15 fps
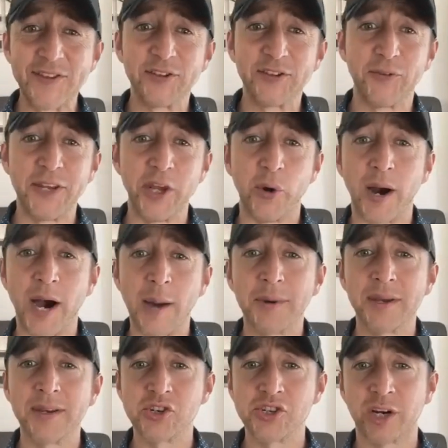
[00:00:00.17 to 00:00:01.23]
this video, I'm
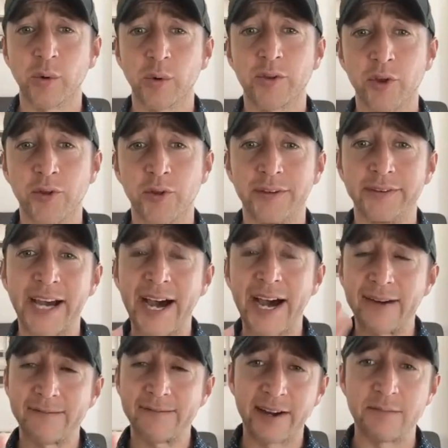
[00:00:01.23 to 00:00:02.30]
going to share with you the
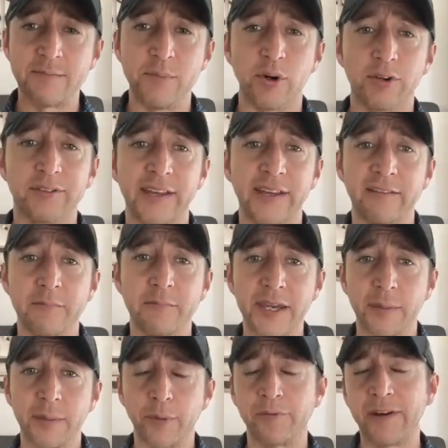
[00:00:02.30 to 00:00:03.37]
top 5 books that have
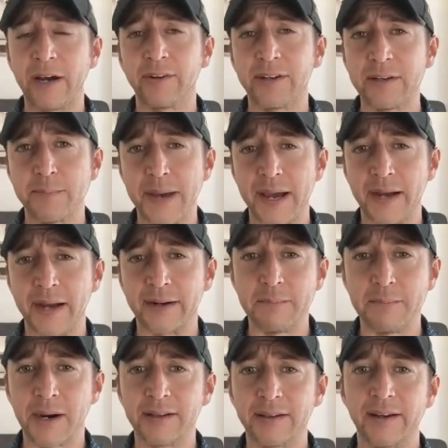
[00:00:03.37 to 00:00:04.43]
made a profound impact
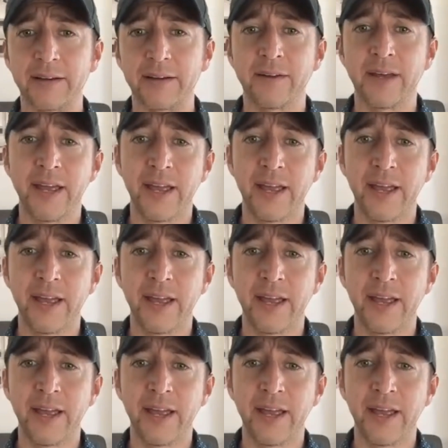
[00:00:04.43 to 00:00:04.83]
in my life